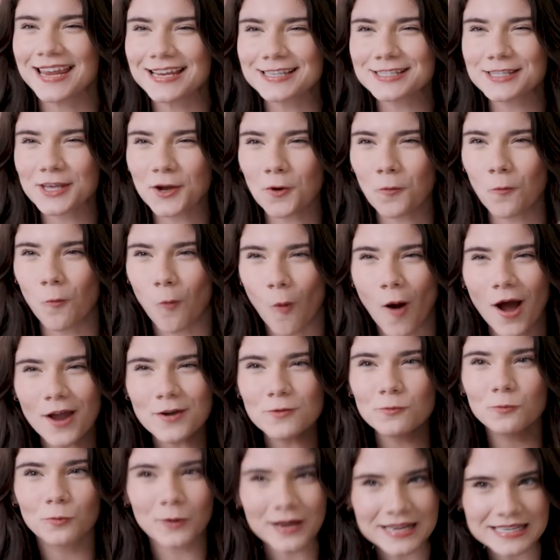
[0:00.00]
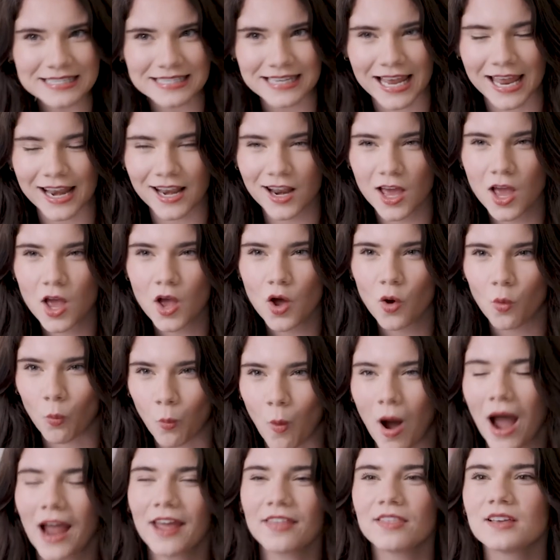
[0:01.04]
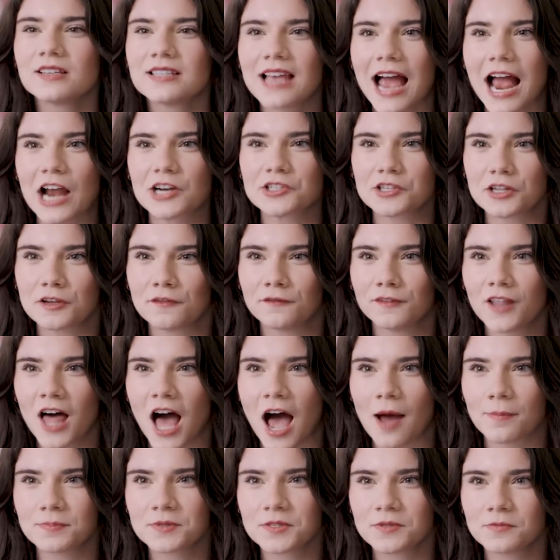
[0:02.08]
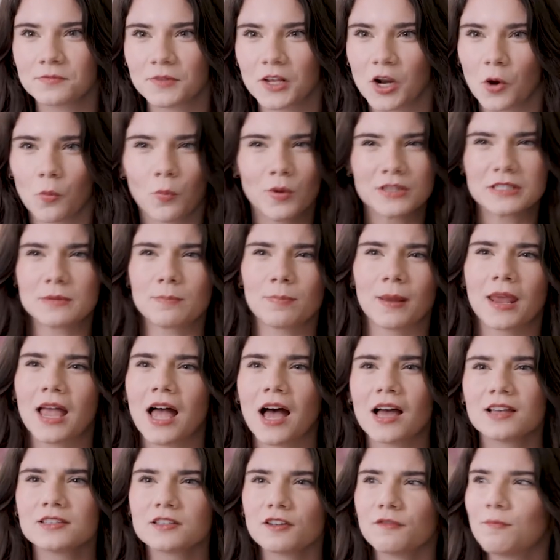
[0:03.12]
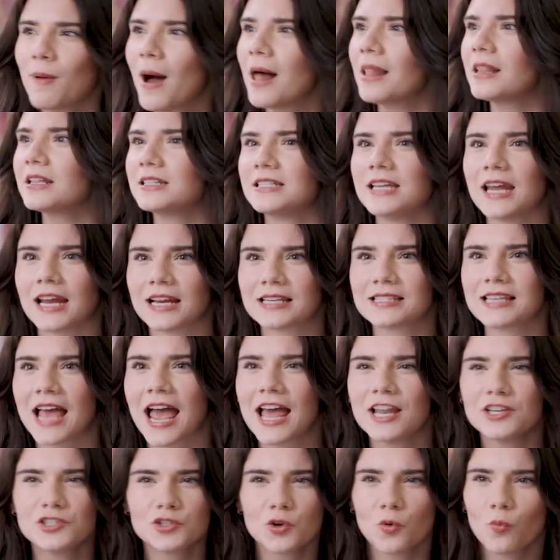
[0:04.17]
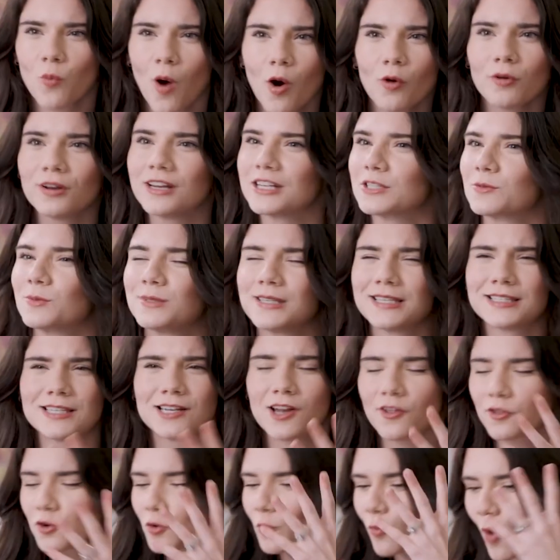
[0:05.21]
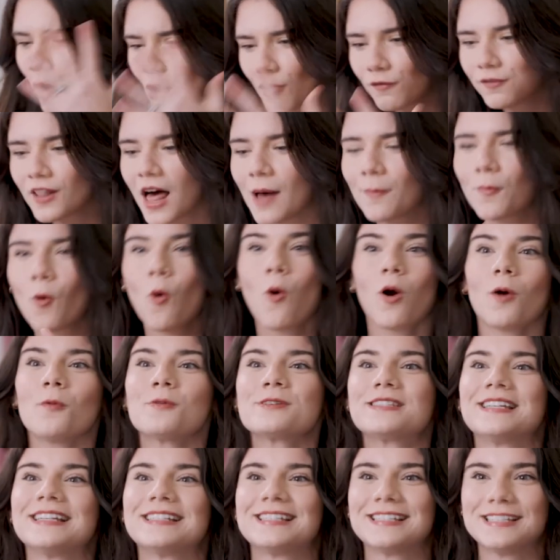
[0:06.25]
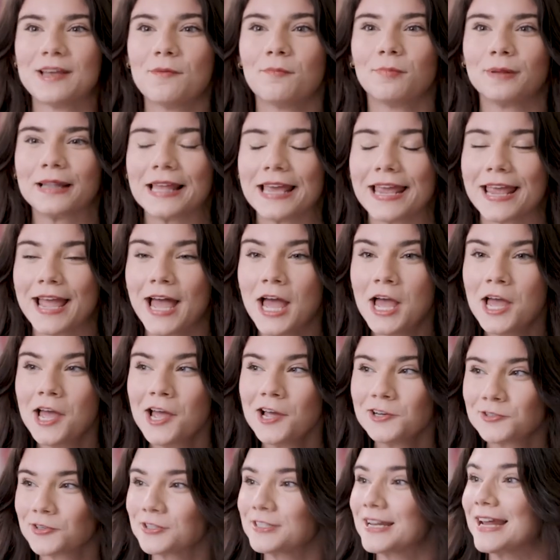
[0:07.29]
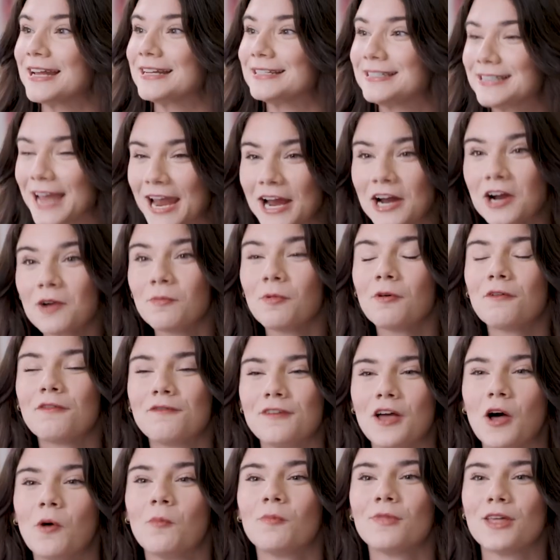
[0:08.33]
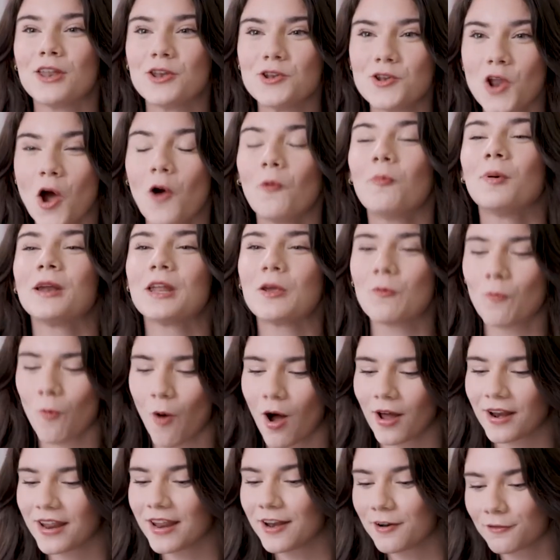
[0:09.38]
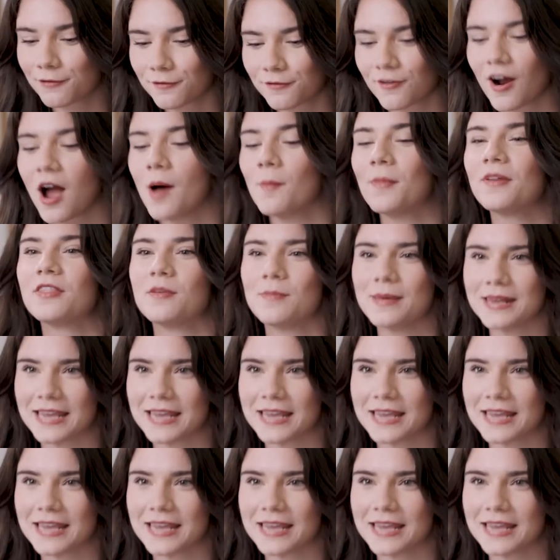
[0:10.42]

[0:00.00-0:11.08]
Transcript: Is there one reason why this actually flopped? Was it because of politics and wokeness? Was this another woke flop? Or was it simply just a terrible film that nobody wanted from the